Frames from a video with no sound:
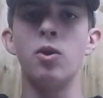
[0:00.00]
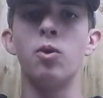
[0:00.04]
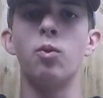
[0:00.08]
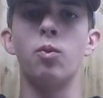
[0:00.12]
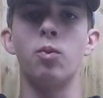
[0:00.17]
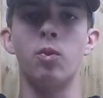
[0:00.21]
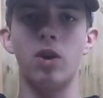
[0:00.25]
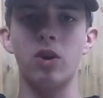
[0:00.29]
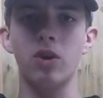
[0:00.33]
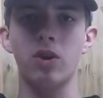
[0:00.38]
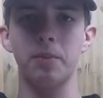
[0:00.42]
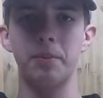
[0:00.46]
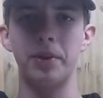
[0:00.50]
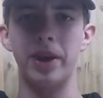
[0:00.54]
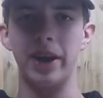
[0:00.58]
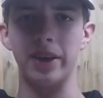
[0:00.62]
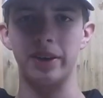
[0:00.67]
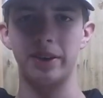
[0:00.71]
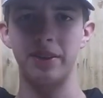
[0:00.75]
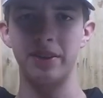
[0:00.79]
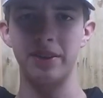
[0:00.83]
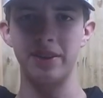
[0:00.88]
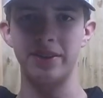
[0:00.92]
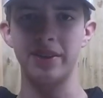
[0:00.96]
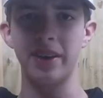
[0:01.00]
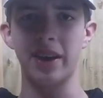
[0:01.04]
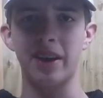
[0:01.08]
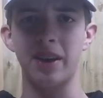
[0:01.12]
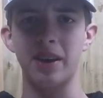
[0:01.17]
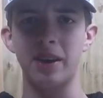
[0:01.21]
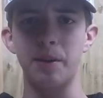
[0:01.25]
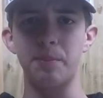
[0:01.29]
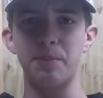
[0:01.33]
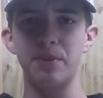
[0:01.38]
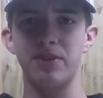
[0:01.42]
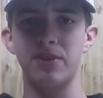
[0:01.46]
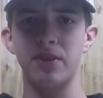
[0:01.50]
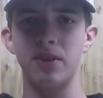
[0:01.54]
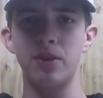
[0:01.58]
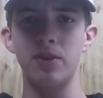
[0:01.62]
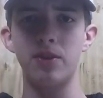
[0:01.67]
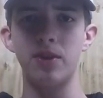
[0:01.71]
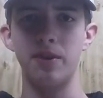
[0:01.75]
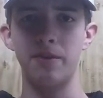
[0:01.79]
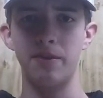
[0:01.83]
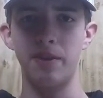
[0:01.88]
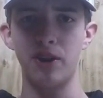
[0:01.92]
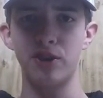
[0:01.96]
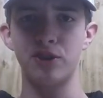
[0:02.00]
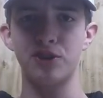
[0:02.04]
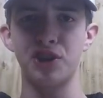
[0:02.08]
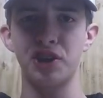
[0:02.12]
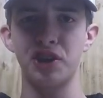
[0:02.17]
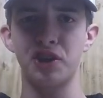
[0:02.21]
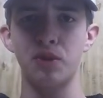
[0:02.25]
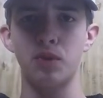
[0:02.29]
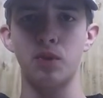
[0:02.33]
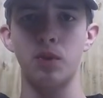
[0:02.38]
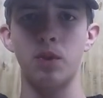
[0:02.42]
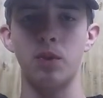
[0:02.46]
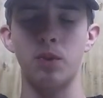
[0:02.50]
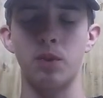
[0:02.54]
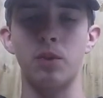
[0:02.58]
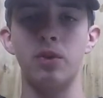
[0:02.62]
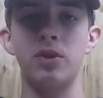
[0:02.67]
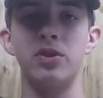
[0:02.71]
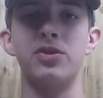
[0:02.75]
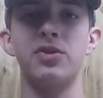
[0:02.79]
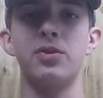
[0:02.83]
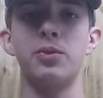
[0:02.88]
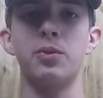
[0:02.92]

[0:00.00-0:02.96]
Welcome back to the second episode of our channel, Woods and